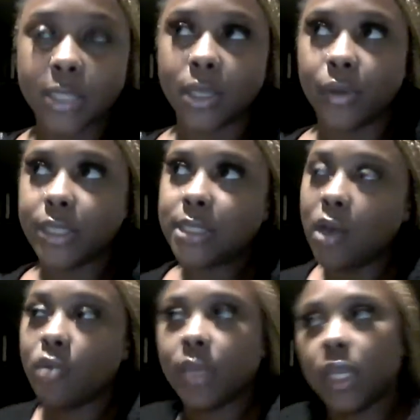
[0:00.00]
so it's
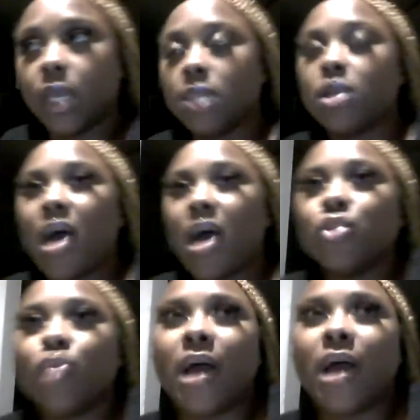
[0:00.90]
so many. So
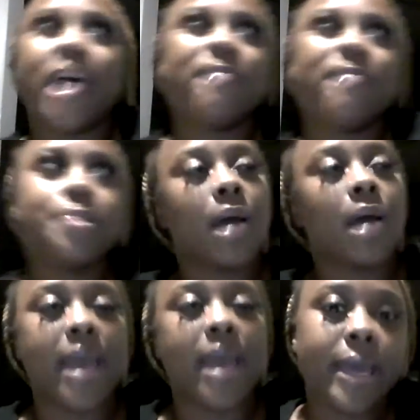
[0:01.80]
I have put
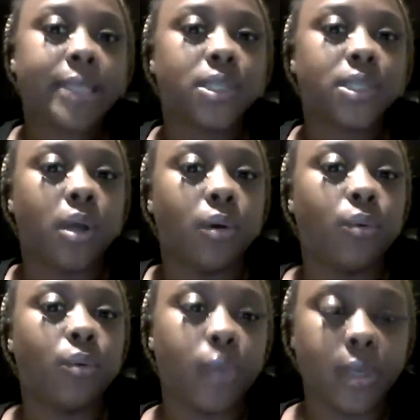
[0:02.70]
out ads,
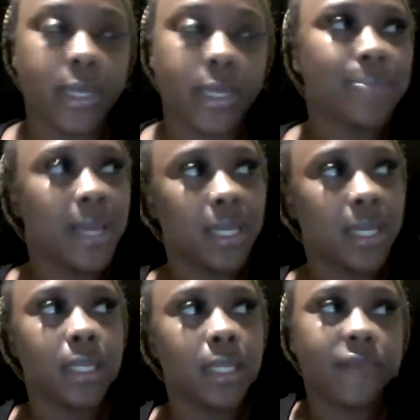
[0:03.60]
with
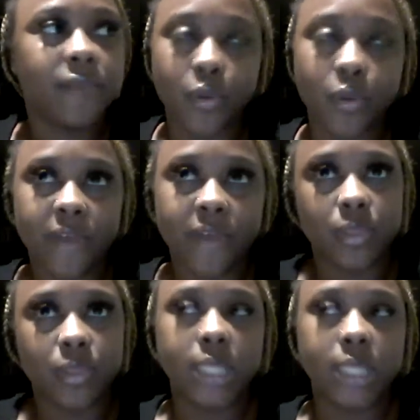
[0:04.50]
explaining a few
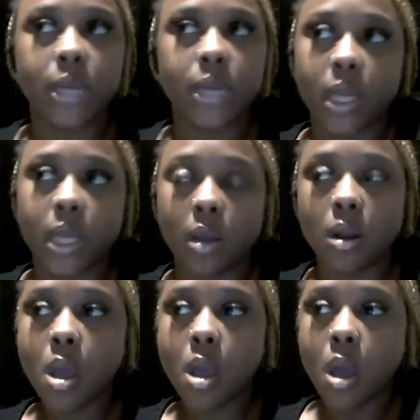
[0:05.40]
things here and there.
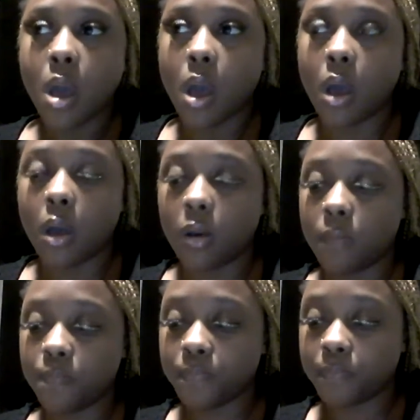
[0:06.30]

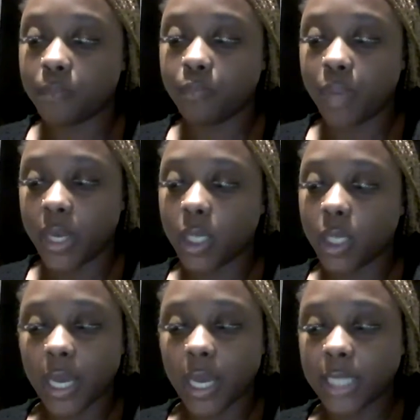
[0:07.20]
But
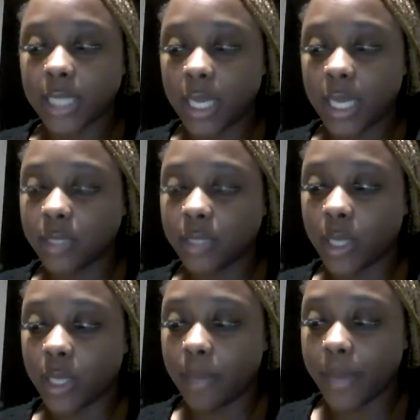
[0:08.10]
like I said, I just want
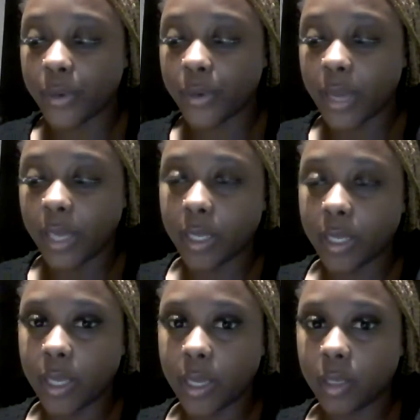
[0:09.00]
to get better at it
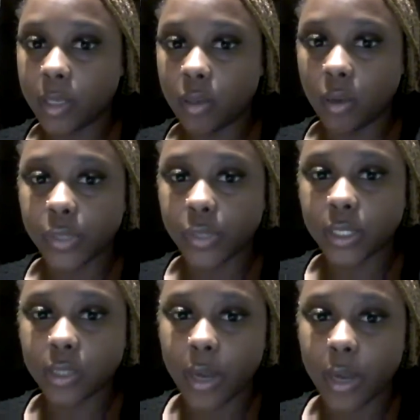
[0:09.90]
and reach
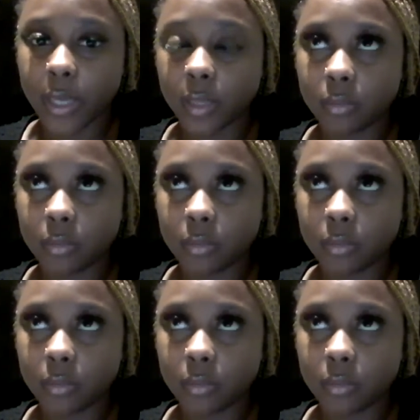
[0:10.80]
the right